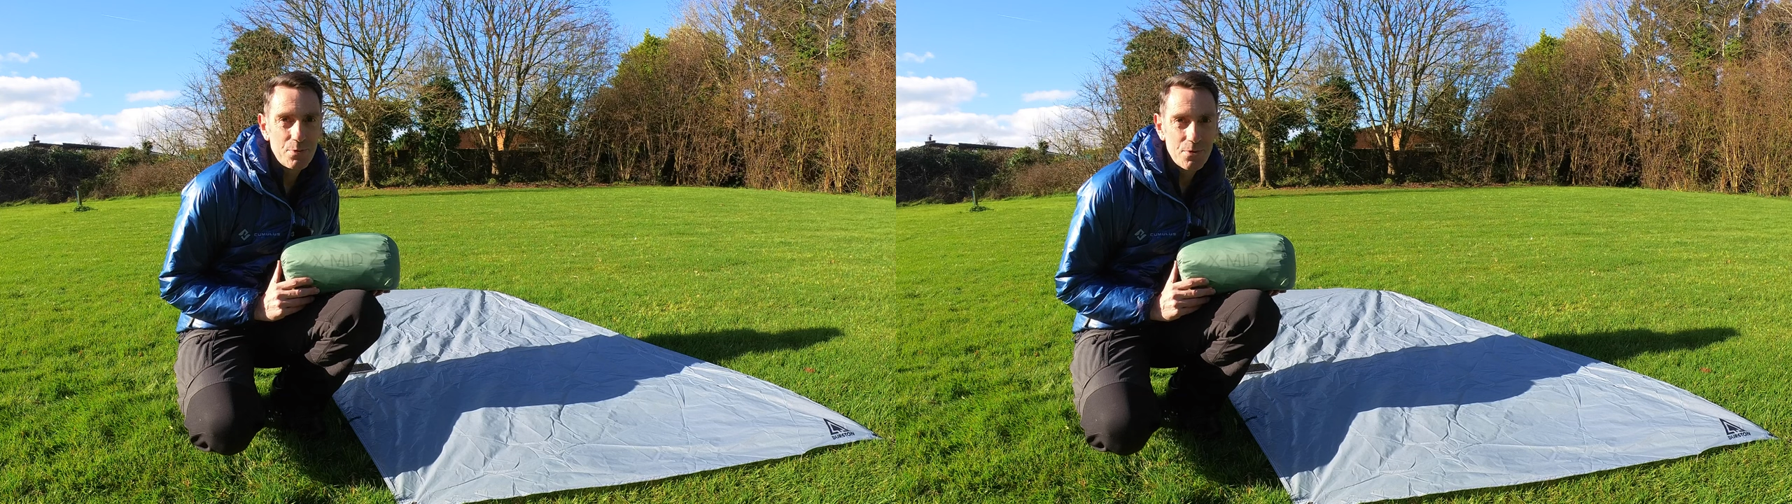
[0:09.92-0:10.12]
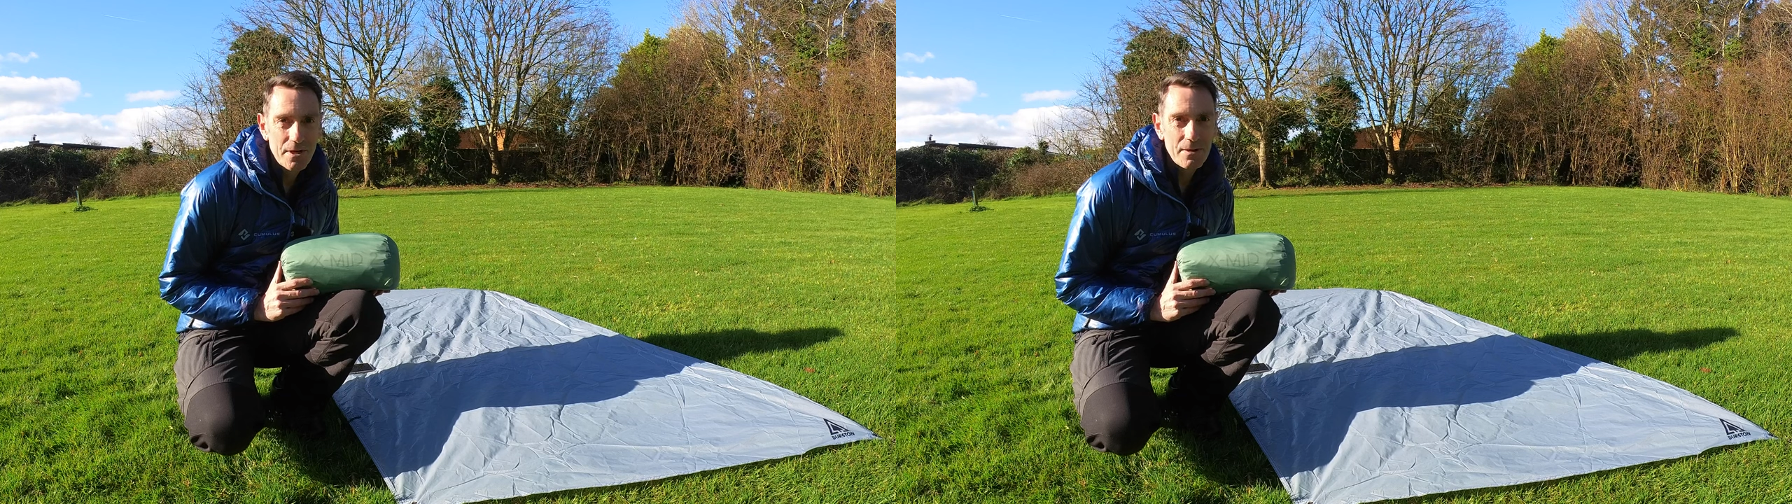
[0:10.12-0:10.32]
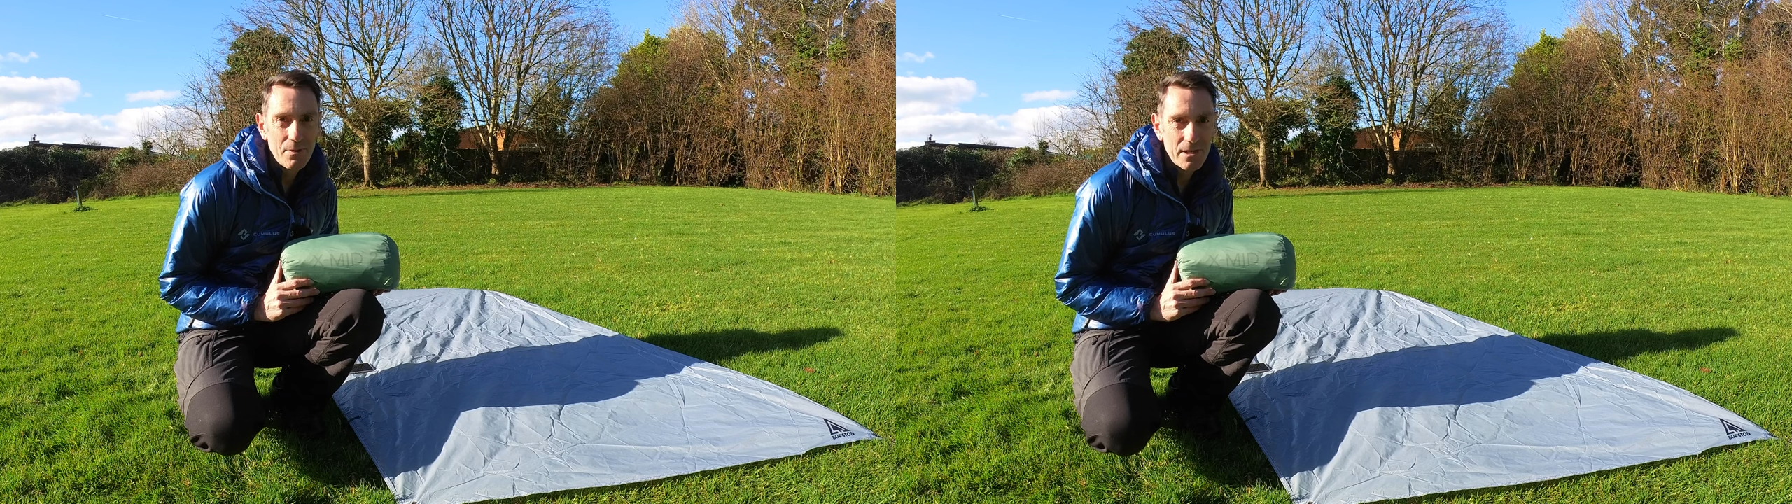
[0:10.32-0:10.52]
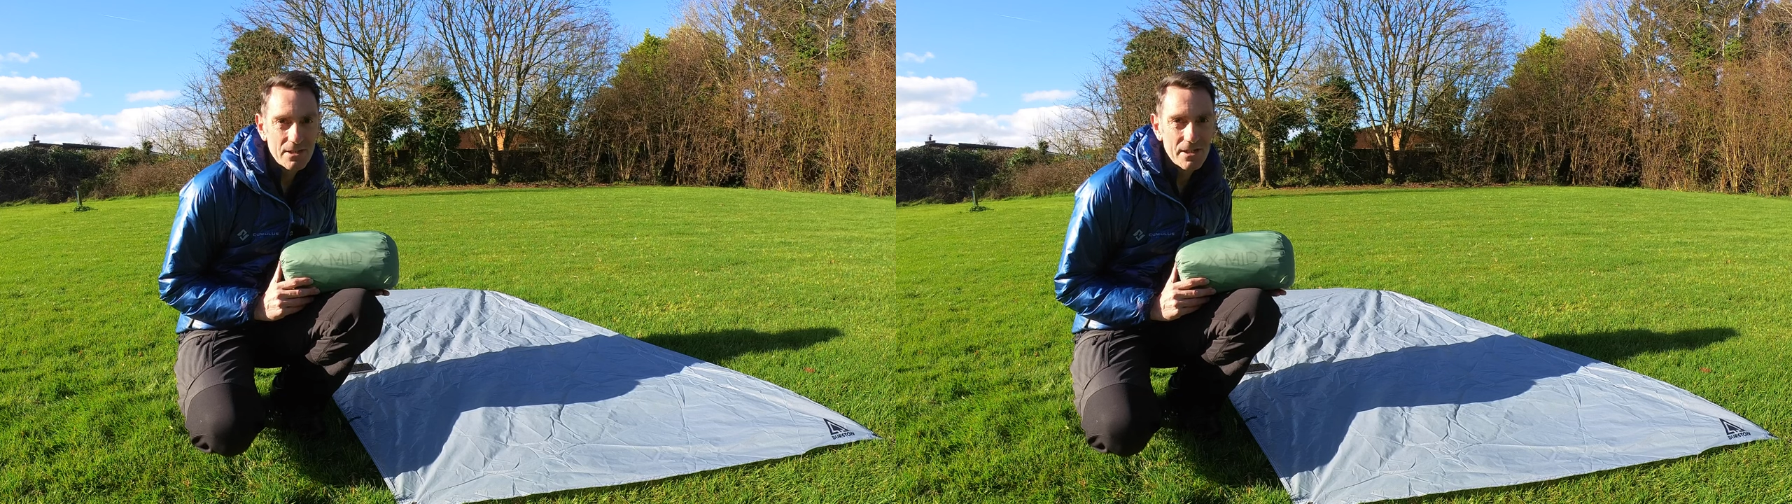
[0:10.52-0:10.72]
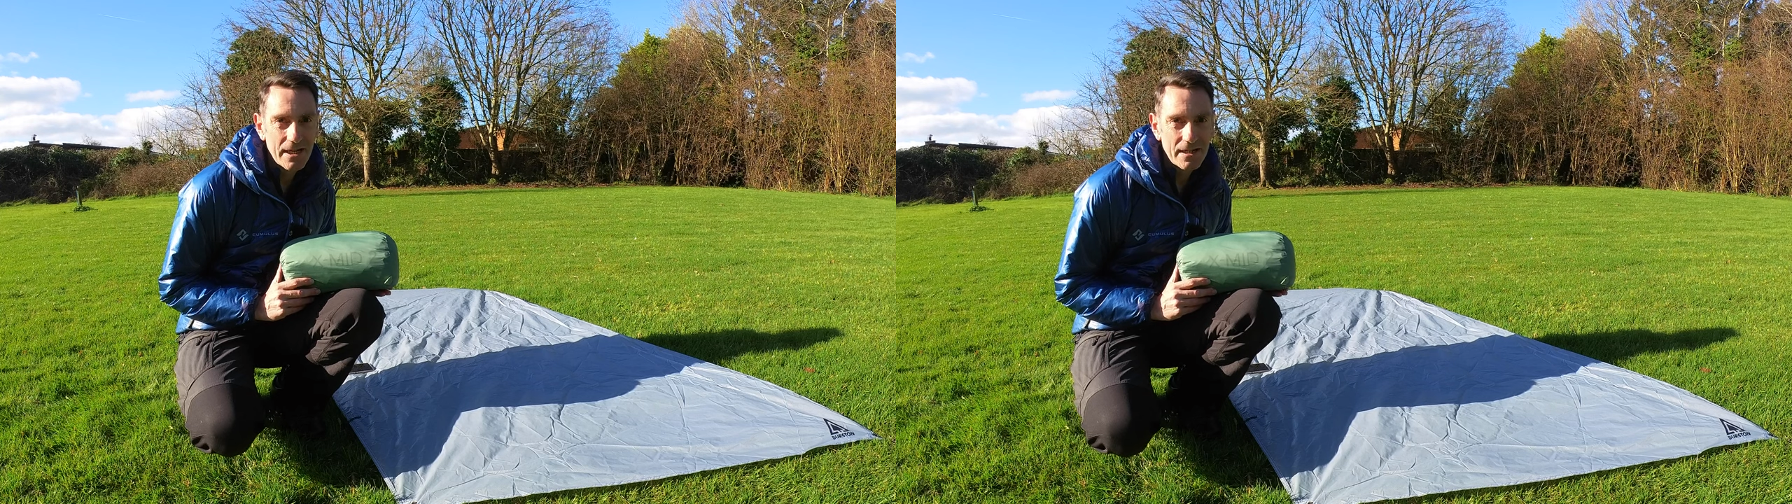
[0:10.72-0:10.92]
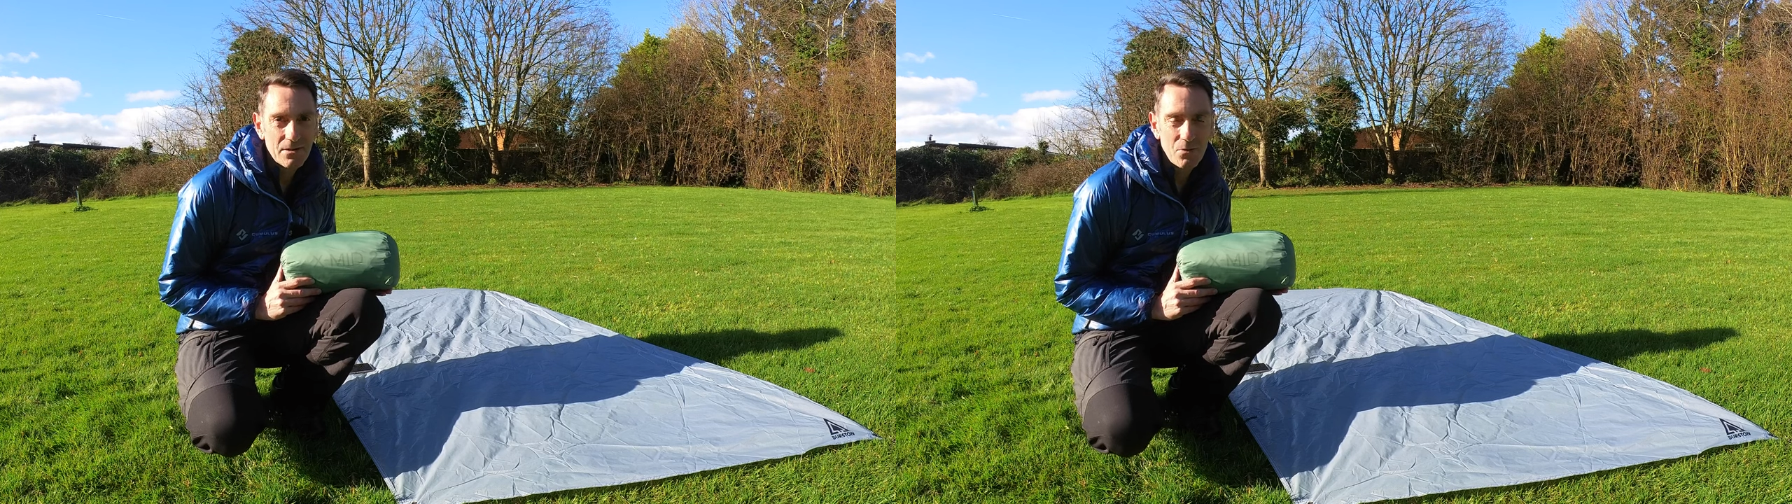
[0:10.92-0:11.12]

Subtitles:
pretty much taken the